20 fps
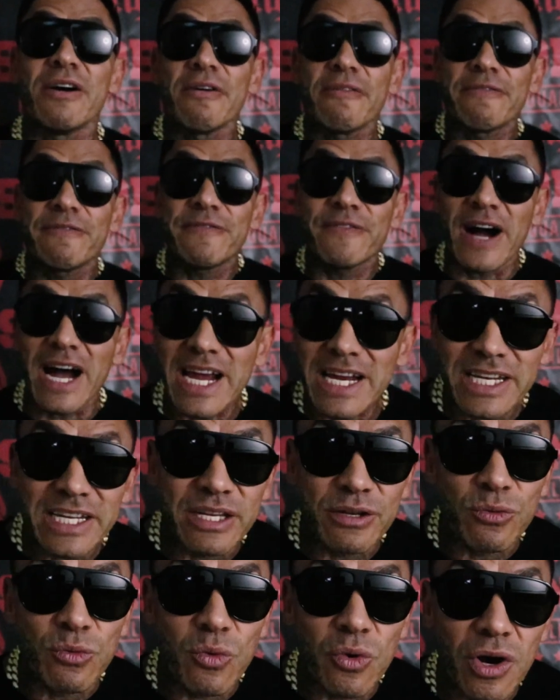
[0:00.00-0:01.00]

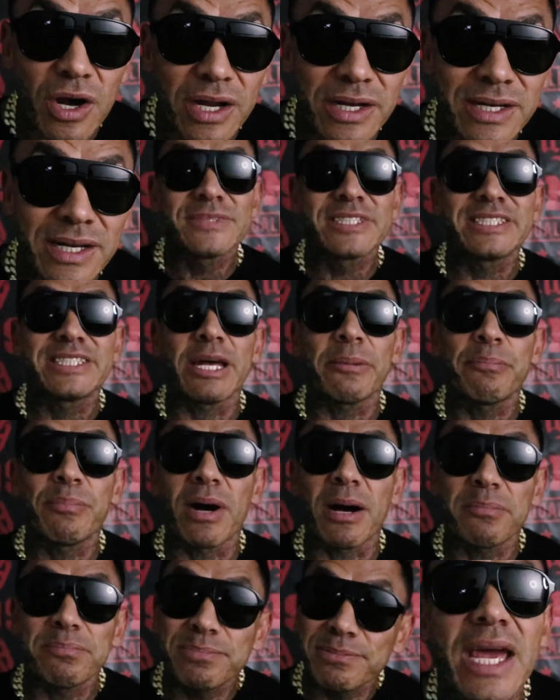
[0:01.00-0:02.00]
finding one, step
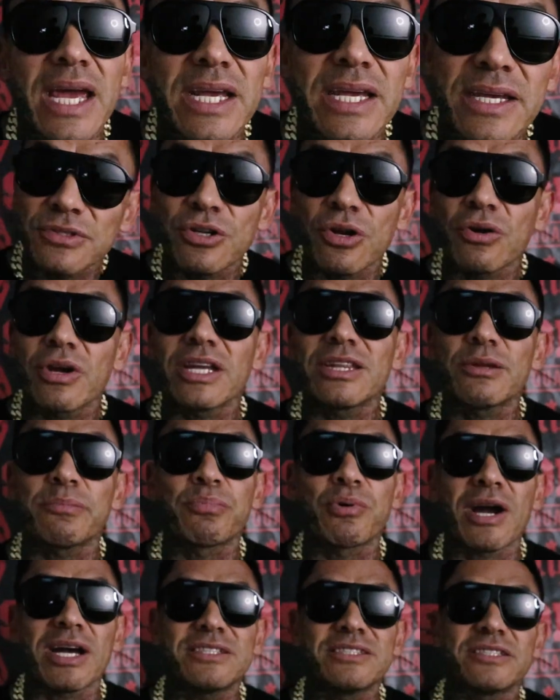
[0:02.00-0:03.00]
up and you know get the
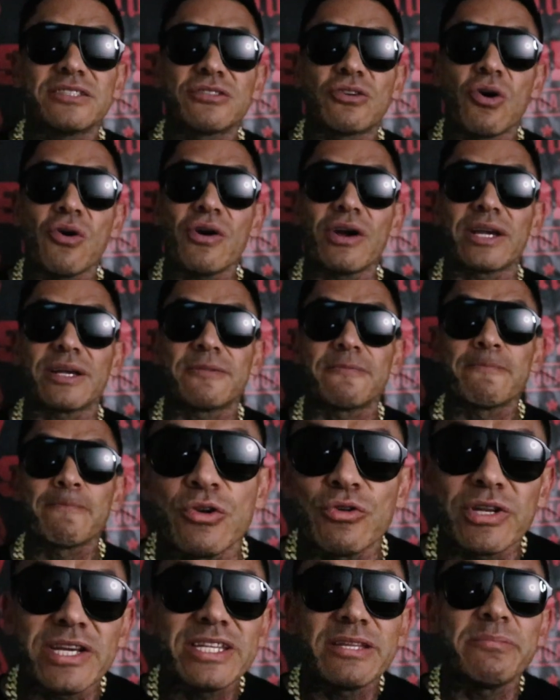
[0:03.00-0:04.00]
process going.
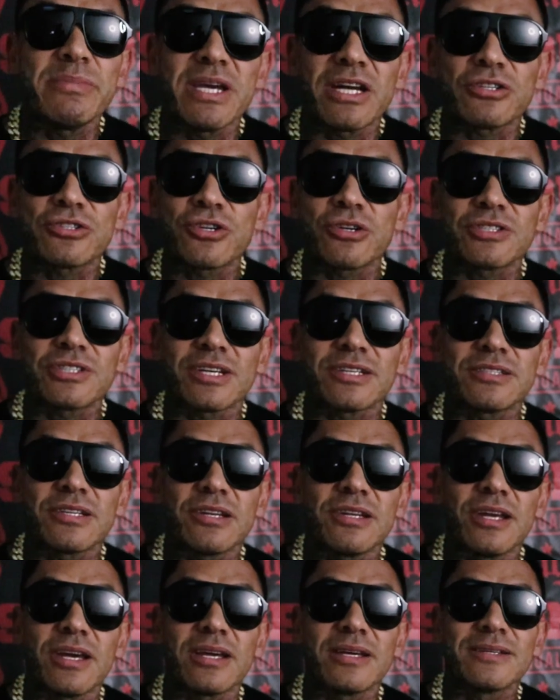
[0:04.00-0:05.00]
You need to be on church on
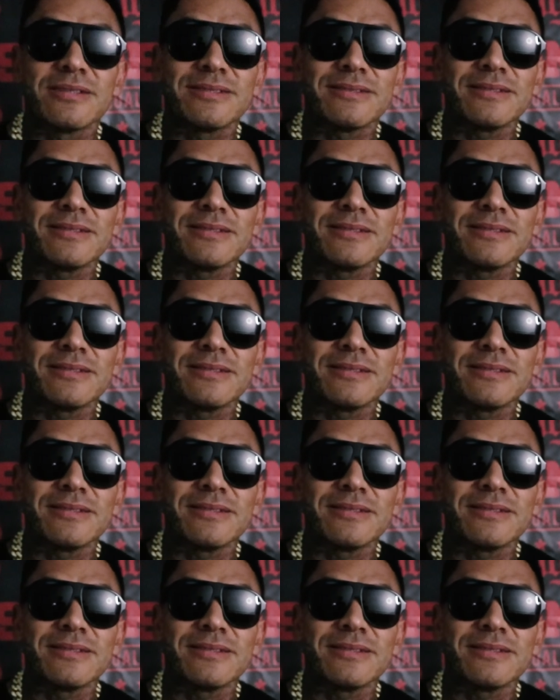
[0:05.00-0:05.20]
Sunday.